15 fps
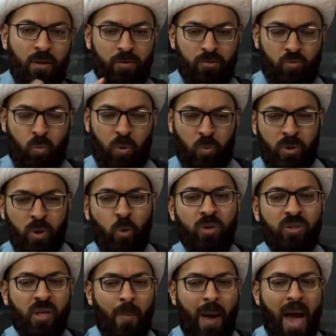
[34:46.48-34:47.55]
when we're doing
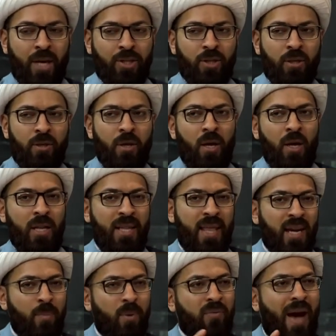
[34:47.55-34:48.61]
some action,
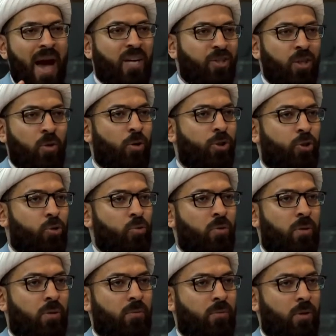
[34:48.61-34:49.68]
little bit of action looks
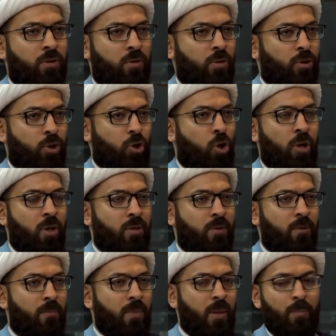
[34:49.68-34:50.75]
truth, it looks good,
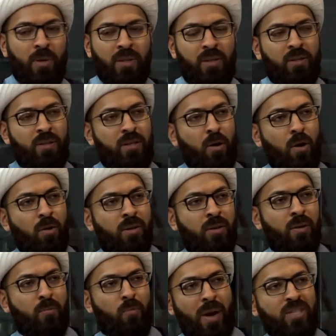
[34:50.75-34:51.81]
but the
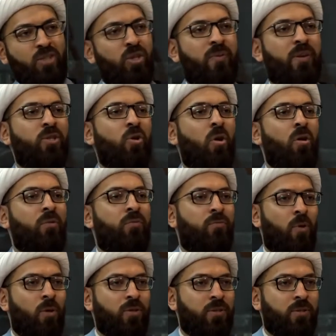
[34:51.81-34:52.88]
rest of it is all
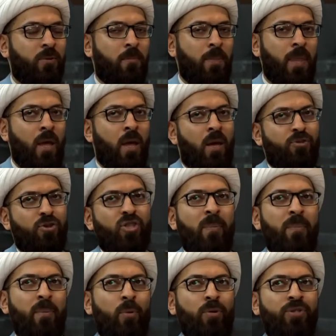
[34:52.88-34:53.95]
false. So some
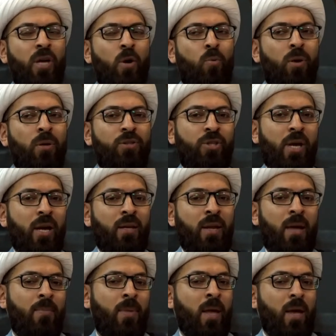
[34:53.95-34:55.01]
people say, well, Shaykhna,
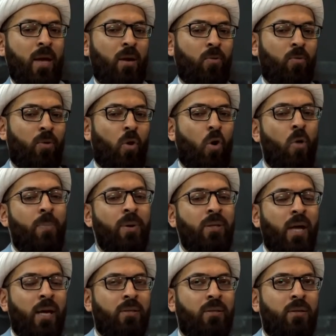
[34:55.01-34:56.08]
we're hoping
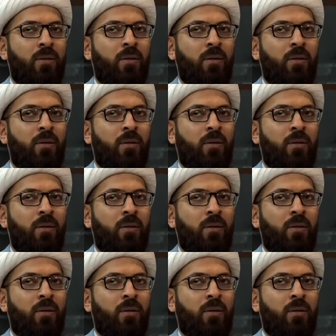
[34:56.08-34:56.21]
that